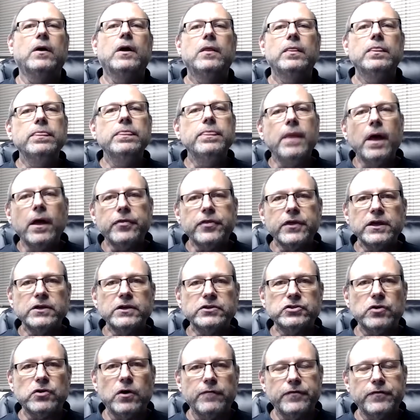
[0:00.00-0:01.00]
Nothing is
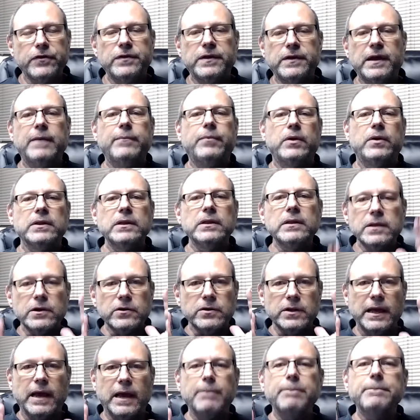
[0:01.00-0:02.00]
off the table. And
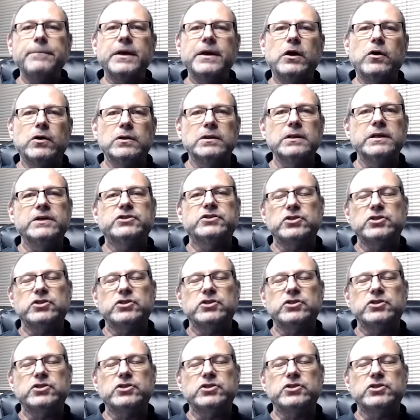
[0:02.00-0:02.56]
literally, I'm big on lists.